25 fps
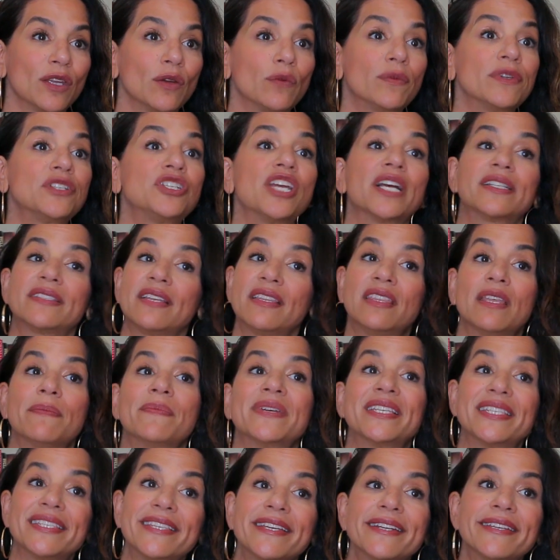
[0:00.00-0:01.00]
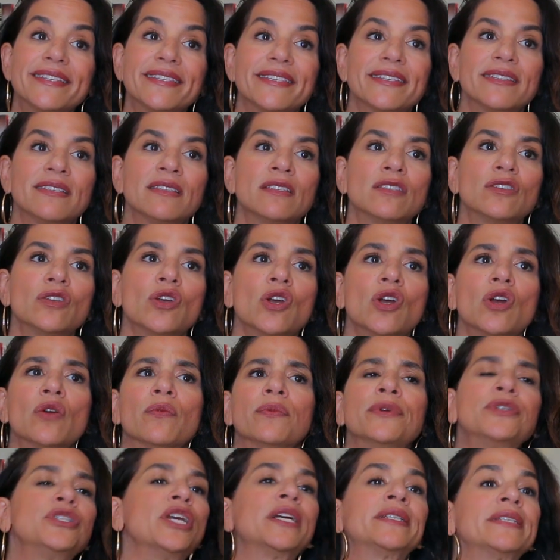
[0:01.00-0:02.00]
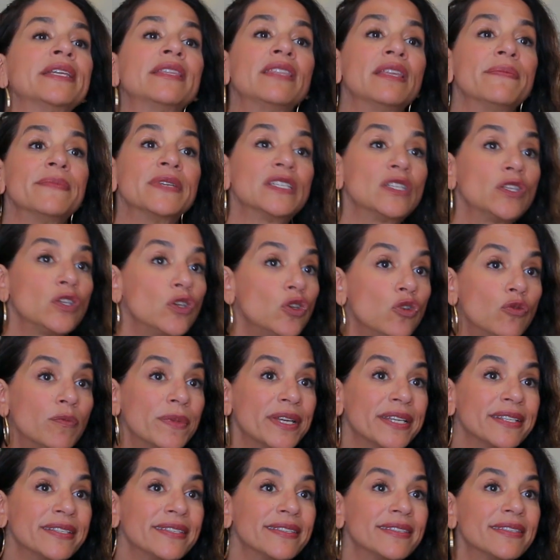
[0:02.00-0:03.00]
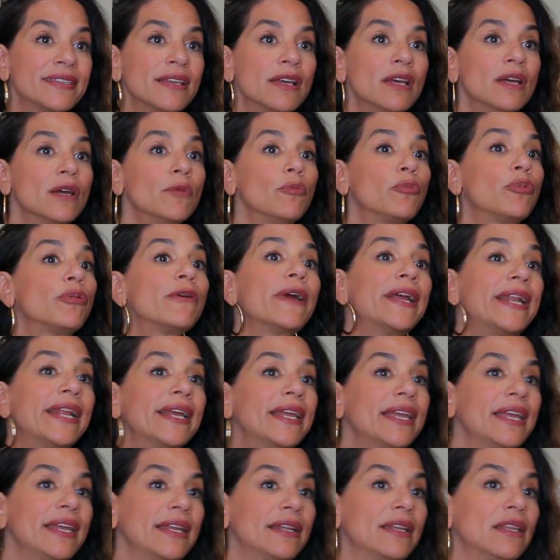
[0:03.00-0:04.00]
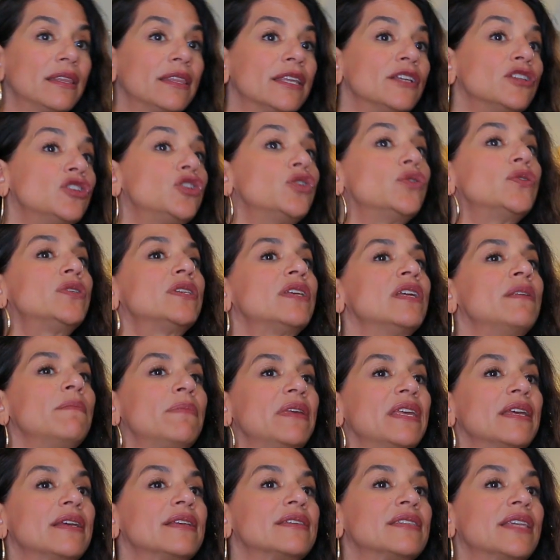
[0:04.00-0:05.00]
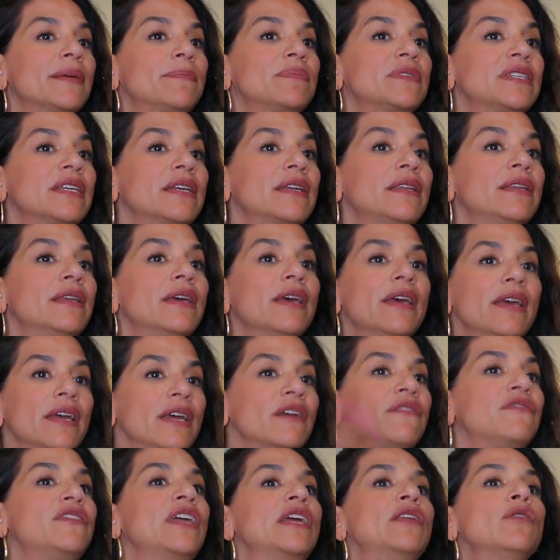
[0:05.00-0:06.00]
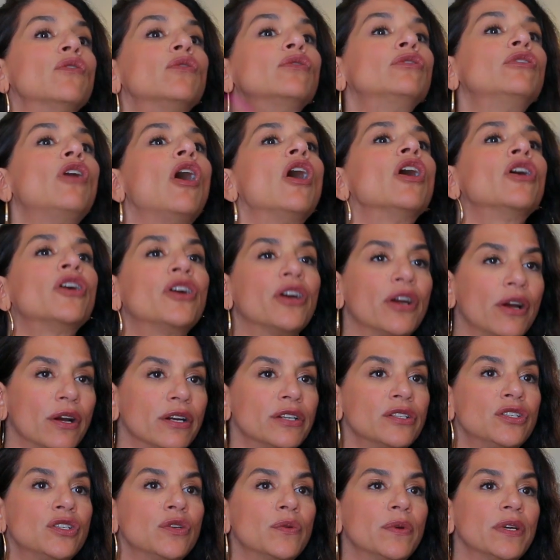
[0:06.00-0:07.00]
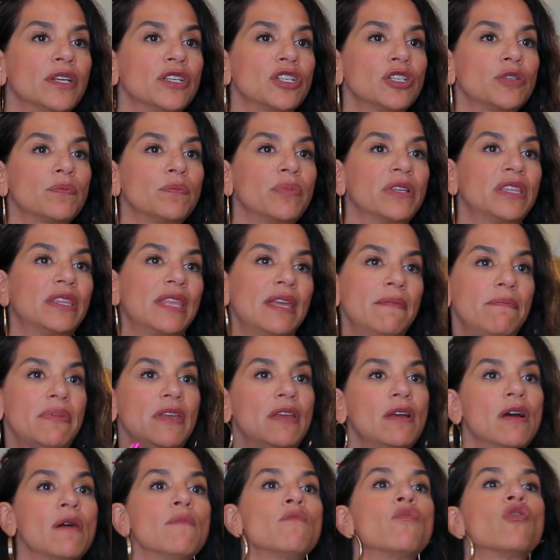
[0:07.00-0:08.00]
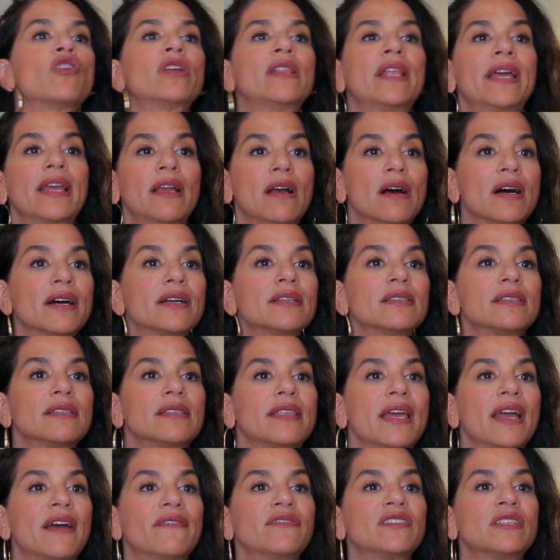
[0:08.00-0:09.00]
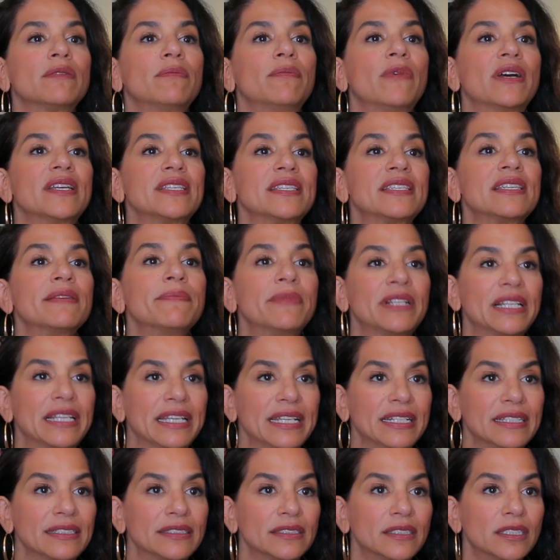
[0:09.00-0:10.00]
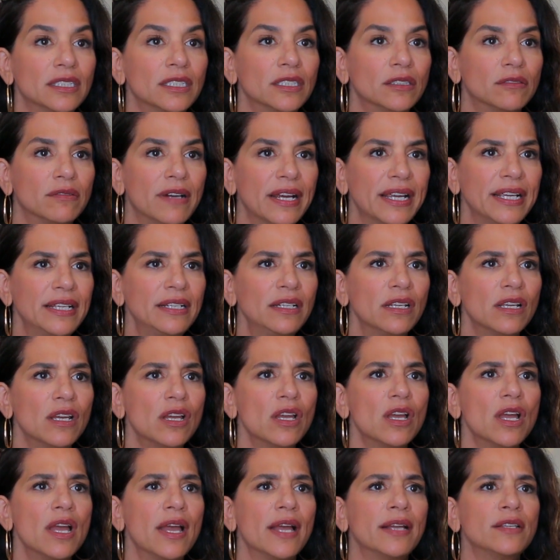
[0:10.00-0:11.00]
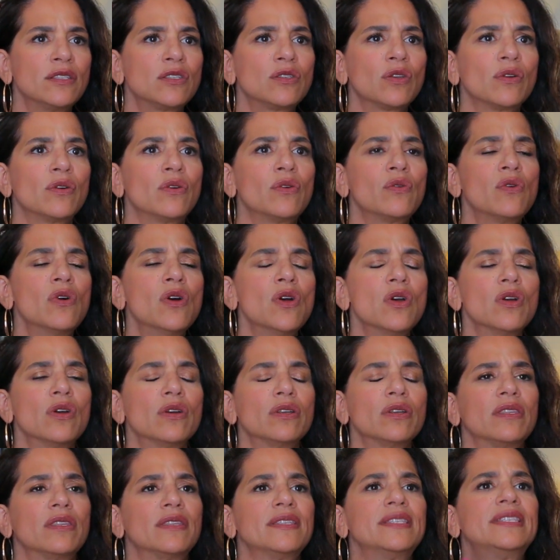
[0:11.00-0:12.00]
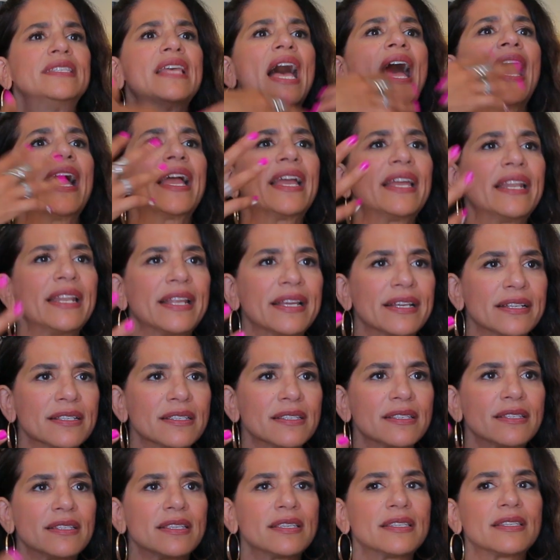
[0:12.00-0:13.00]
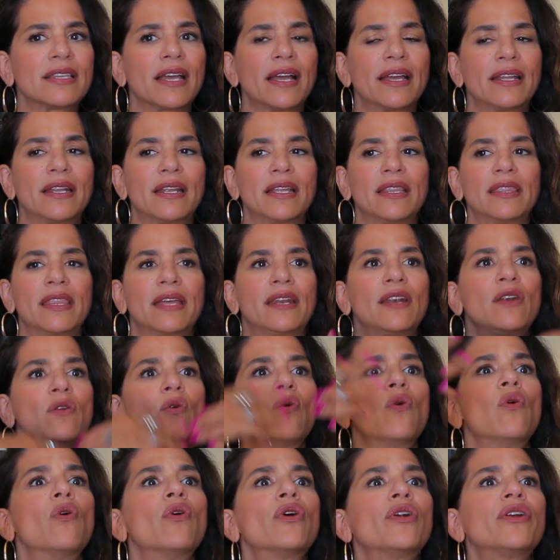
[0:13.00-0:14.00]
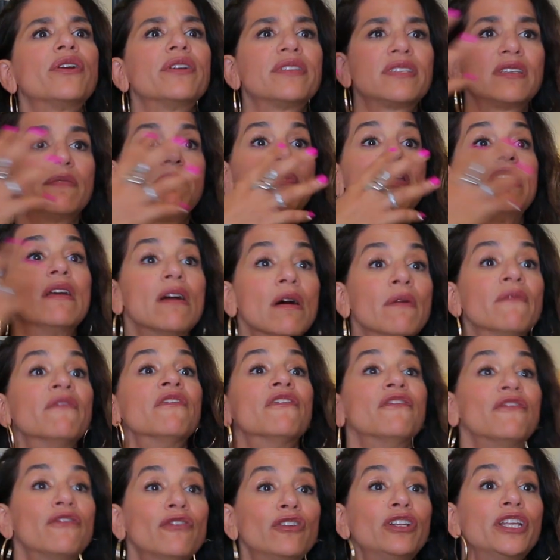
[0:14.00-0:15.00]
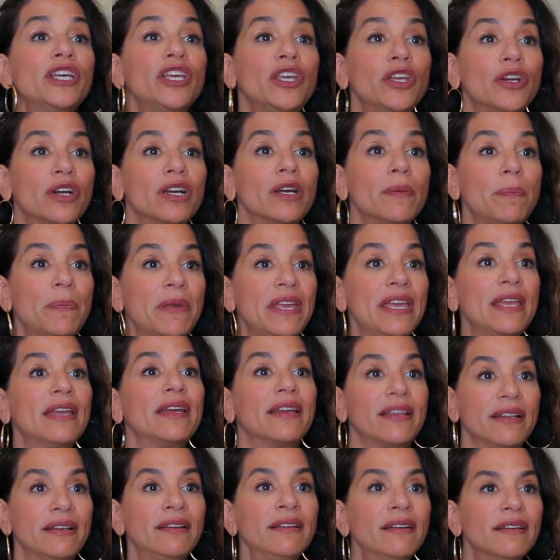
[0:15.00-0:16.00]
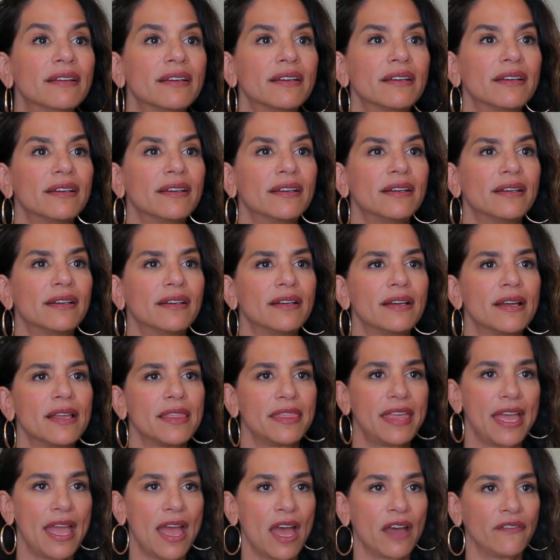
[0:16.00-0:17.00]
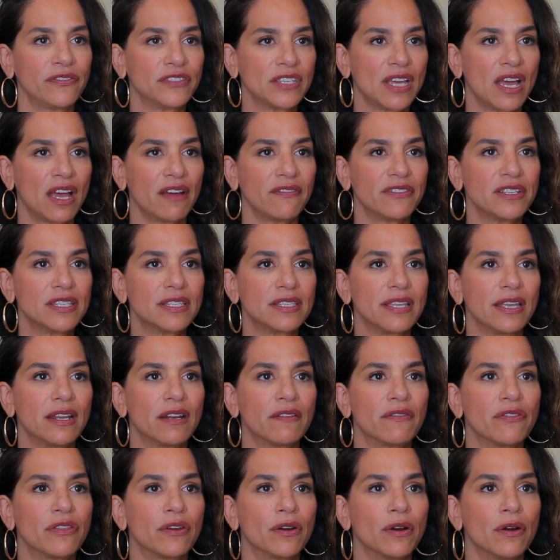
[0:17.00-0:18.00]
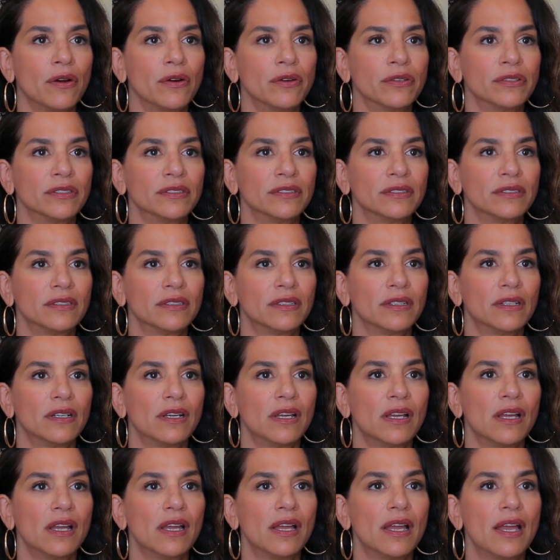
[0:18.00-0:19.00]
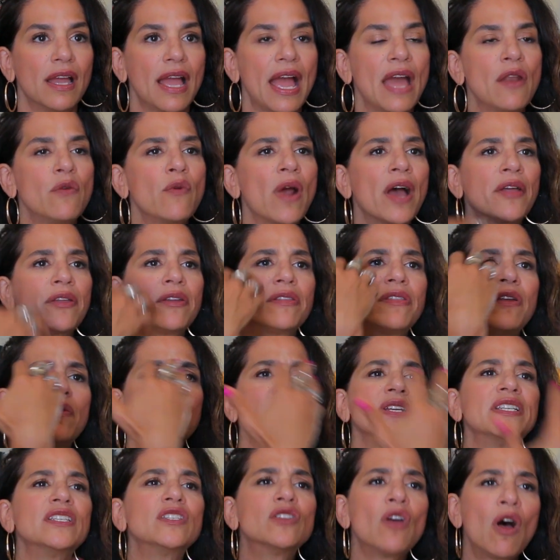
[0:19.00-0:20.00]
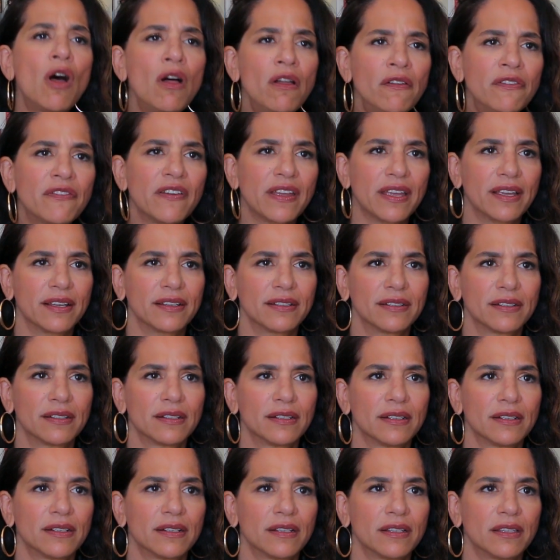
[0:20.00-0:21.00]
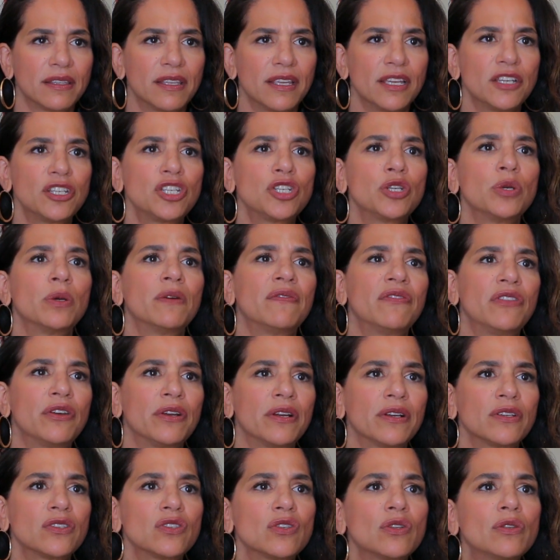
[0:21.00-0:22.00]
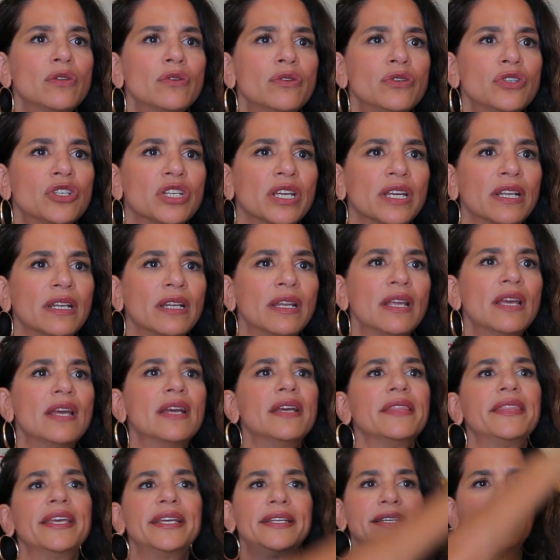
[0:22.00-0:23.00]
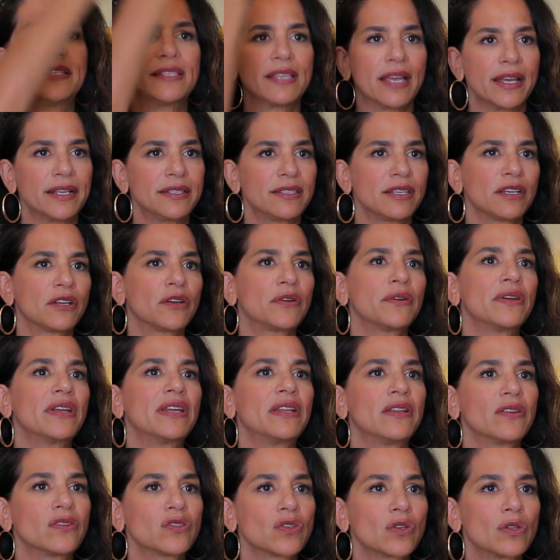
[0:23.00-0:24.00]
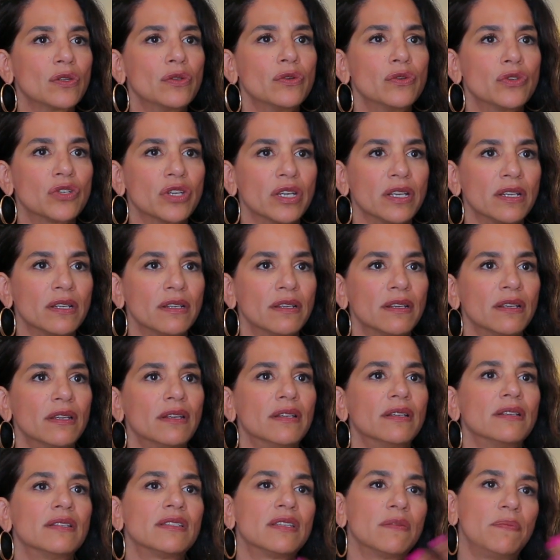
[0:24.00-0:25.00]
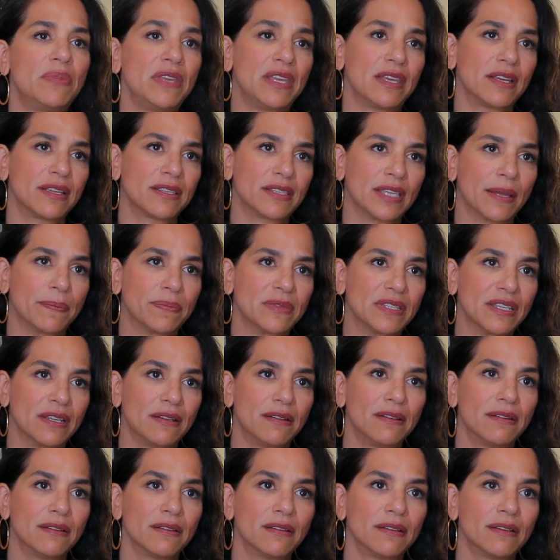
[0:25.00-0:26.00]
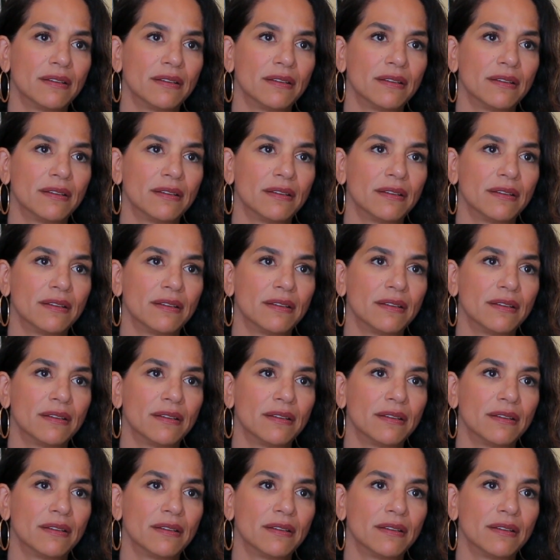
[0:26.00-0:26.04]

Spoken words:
rejected them as citizens, rejected them as humans, predicated that Jews can be accepted if they no longer are Jewish, but they become more like us. They have to assimilate, right? And so Zionists decided that in order to become fully European, they have to have a state of their own. And rather than resolving the issue of their exclusion, they decide to create exclusion to be accepted.